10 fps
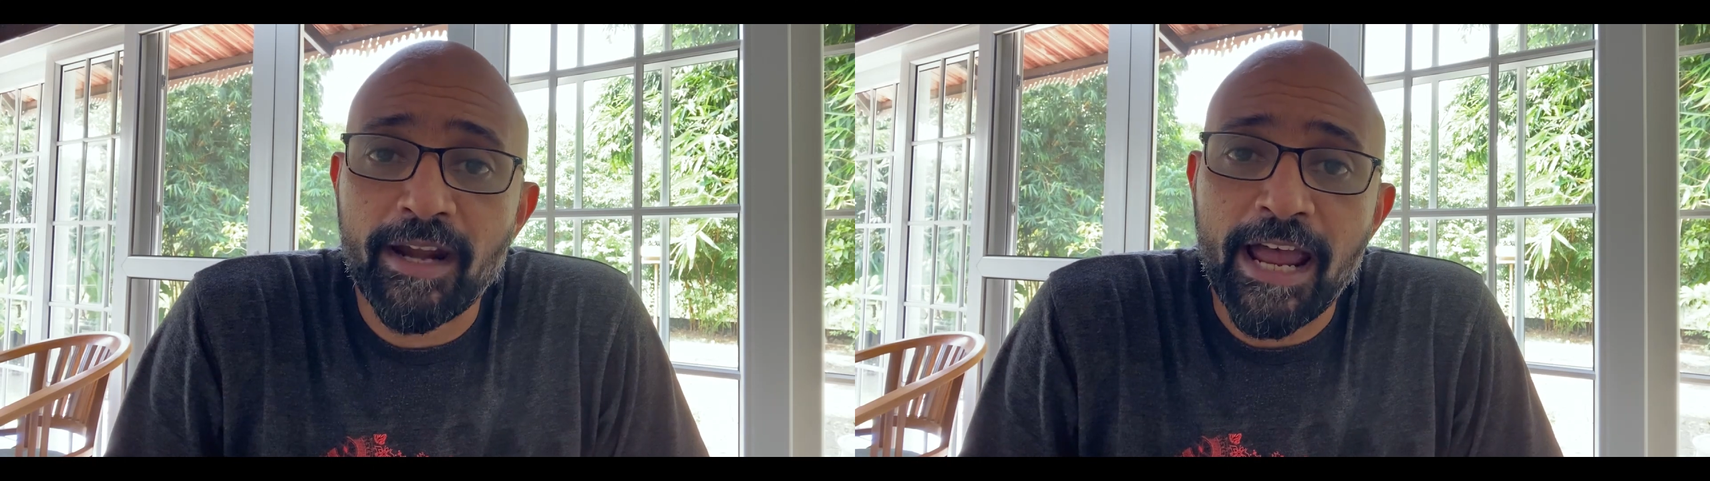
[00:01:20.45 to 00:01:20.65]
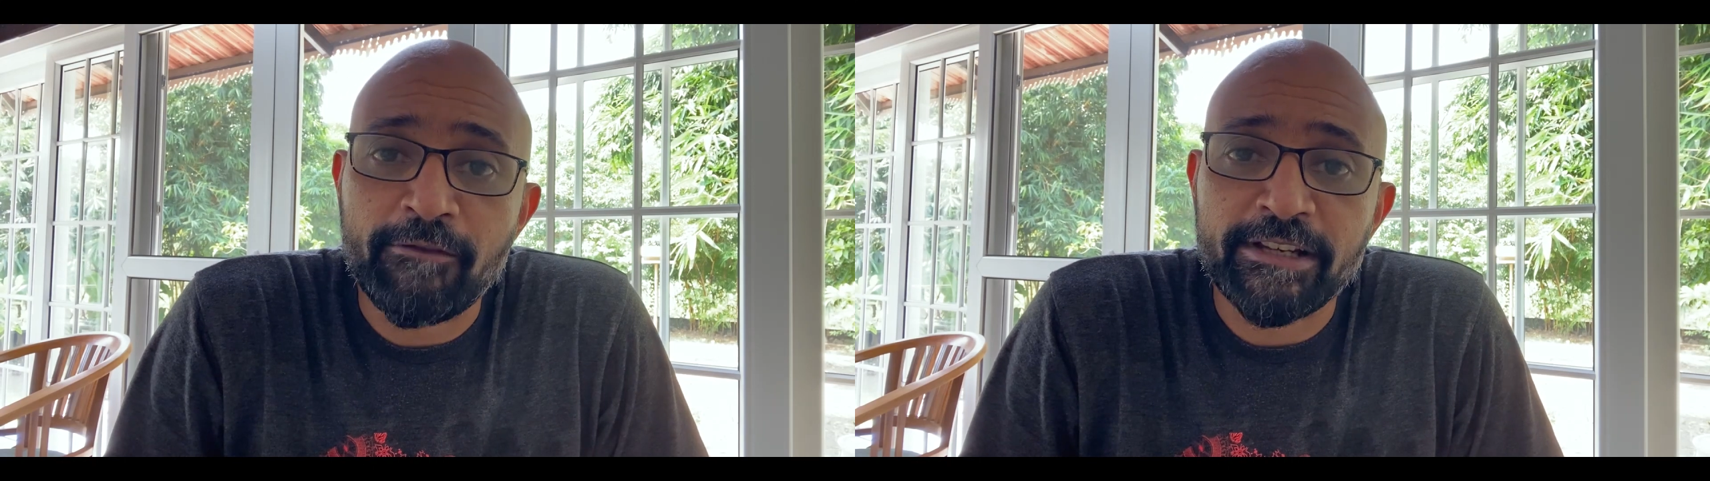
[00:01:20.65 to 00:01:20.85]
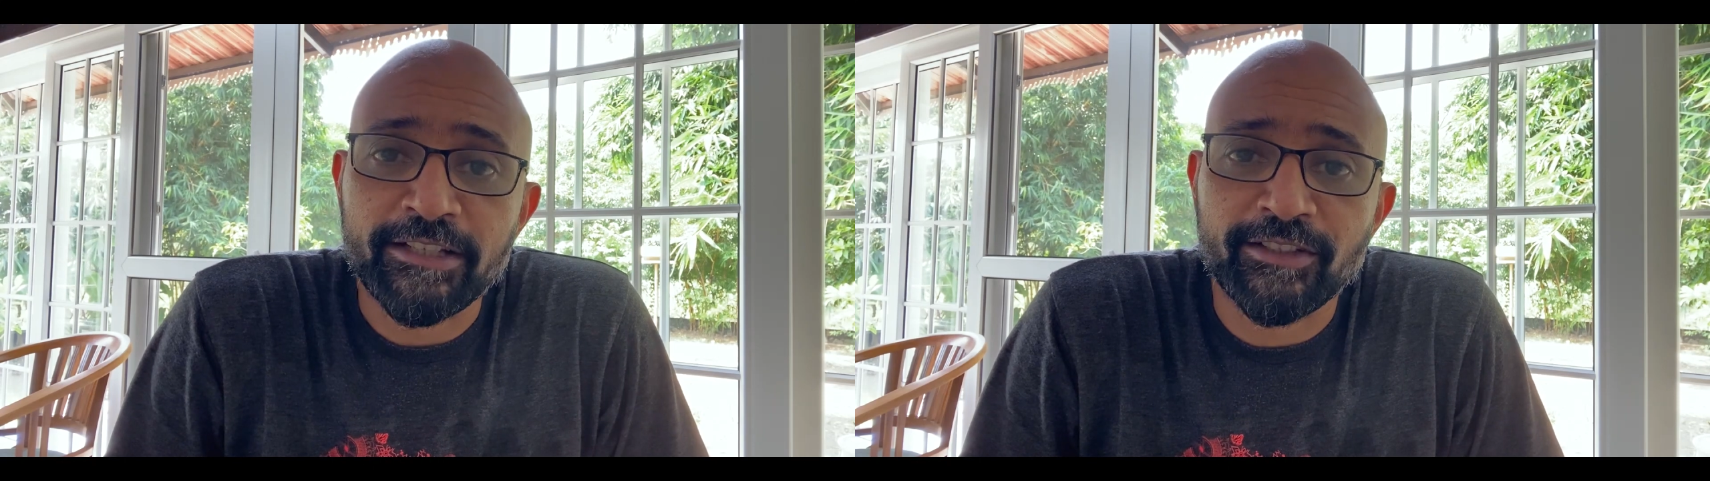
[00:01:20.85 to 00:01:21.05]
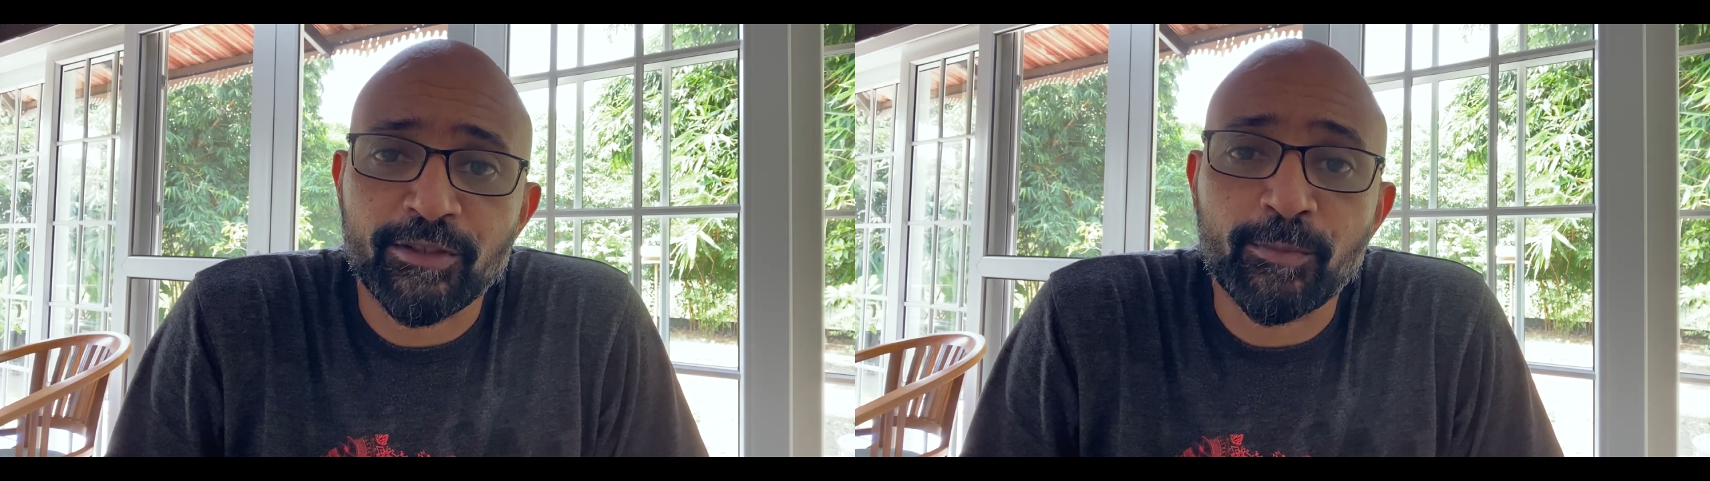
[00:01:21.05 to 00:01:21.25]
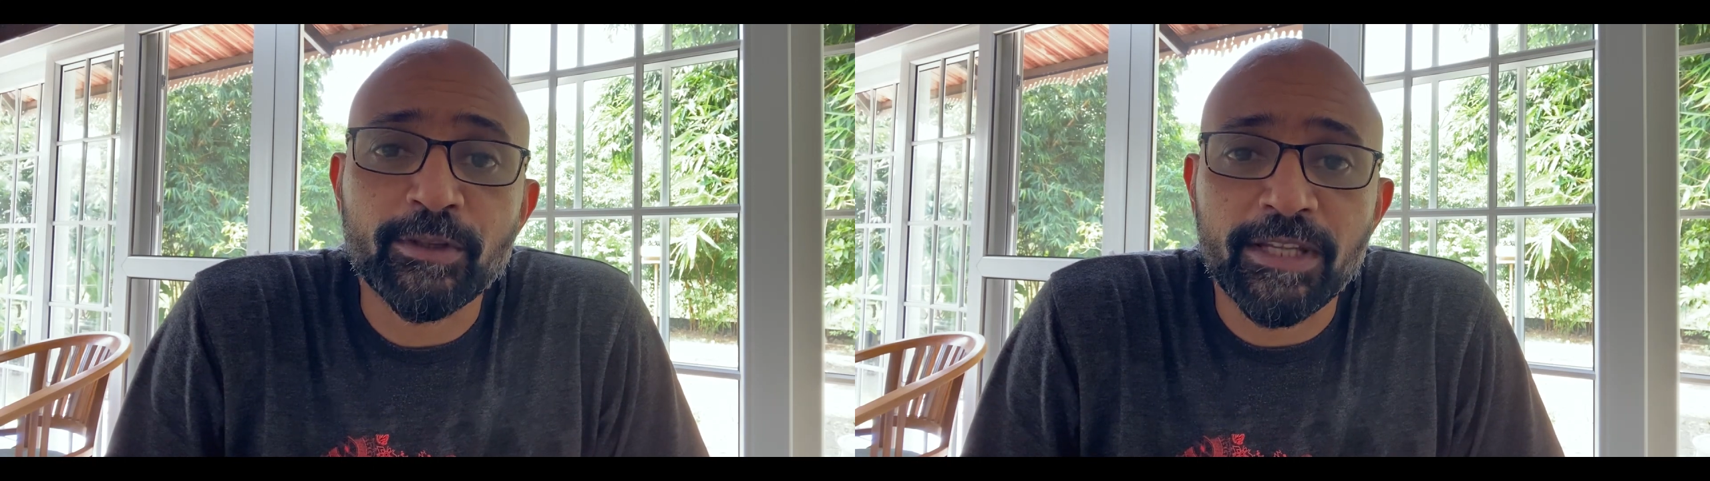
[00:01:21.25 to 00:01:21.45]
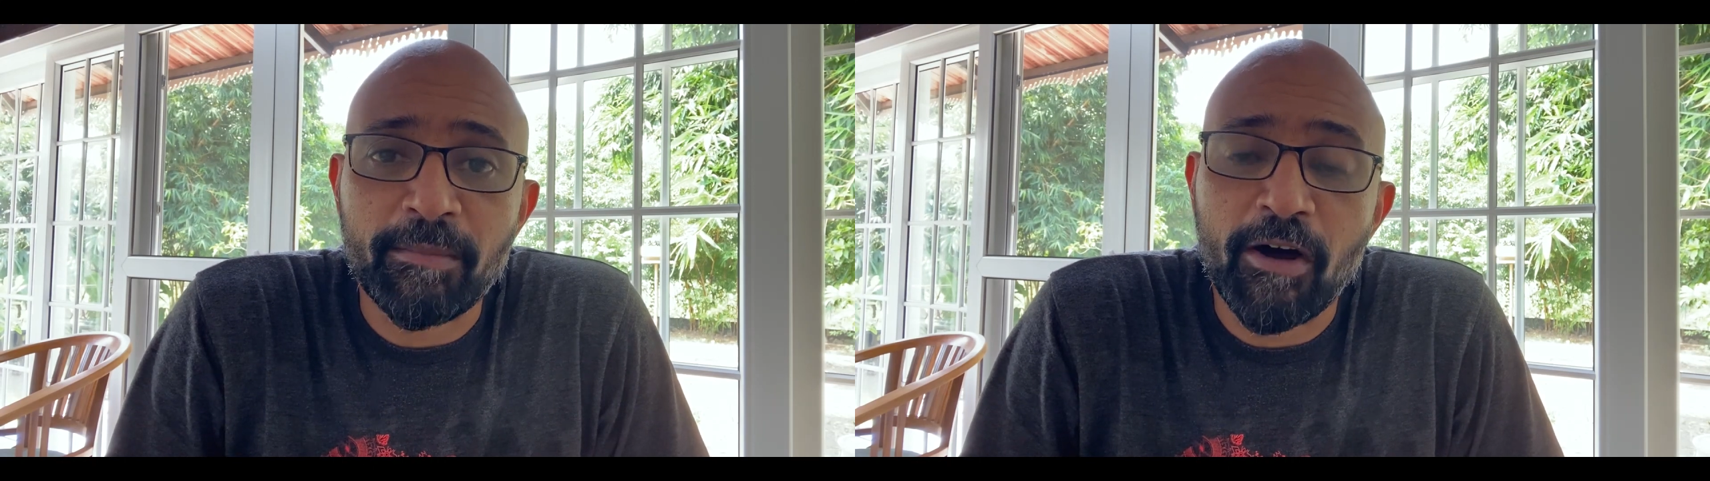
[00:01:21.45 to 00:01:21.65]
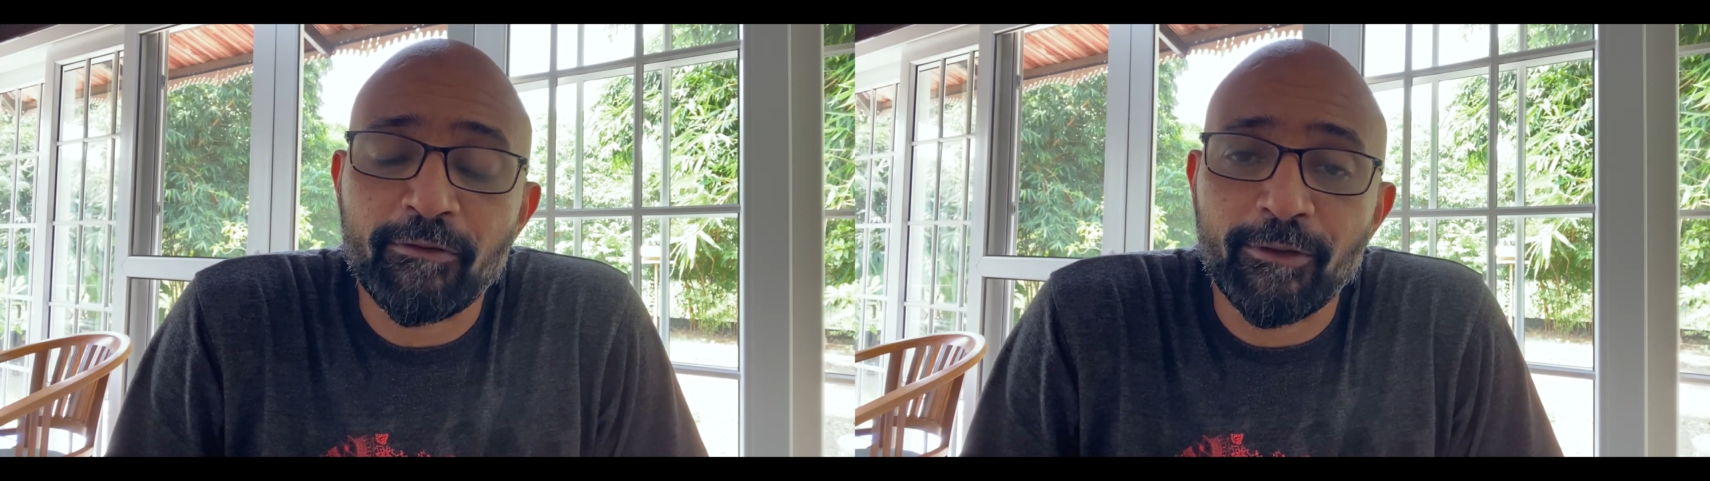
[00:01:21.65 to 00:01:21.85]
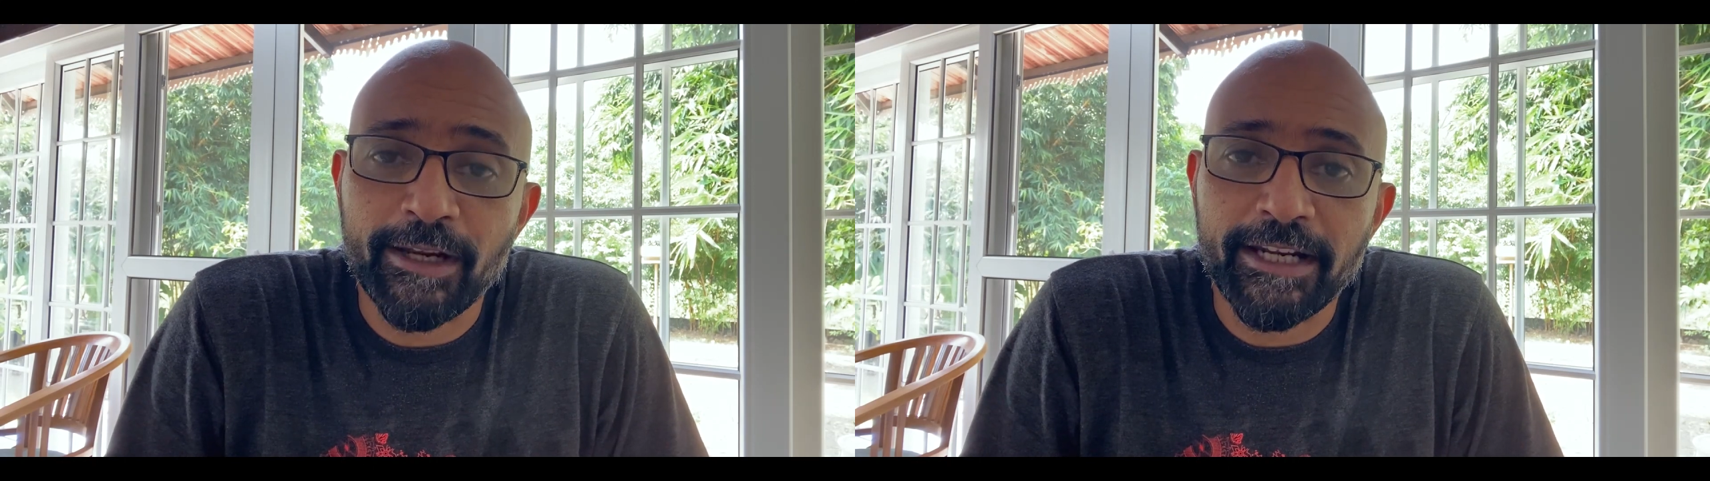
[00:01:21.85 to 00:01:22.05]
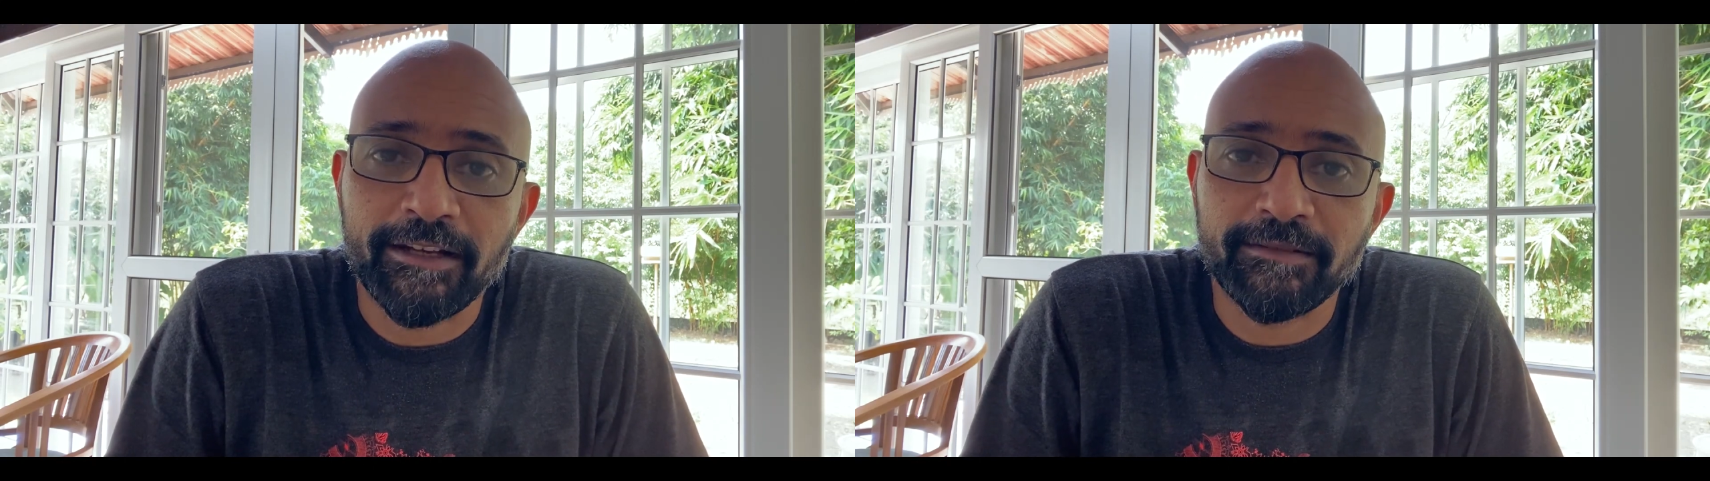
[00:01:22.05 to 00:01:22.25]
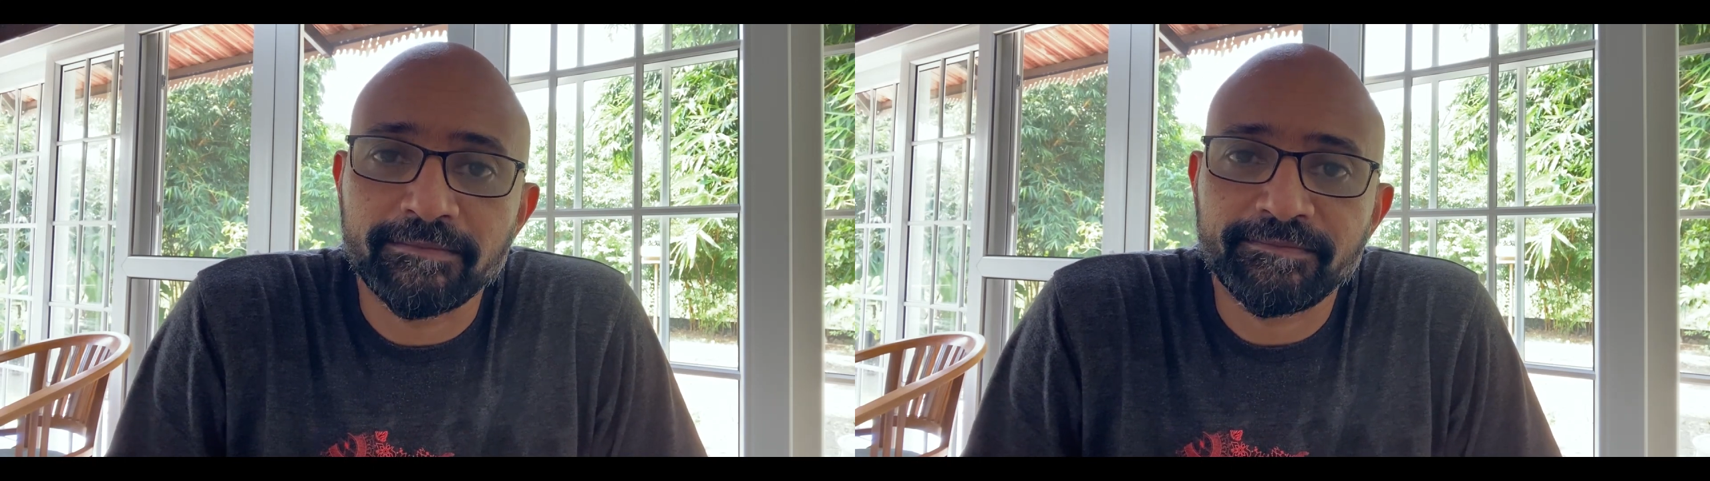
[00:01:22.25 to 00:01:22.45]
having to put them off for later.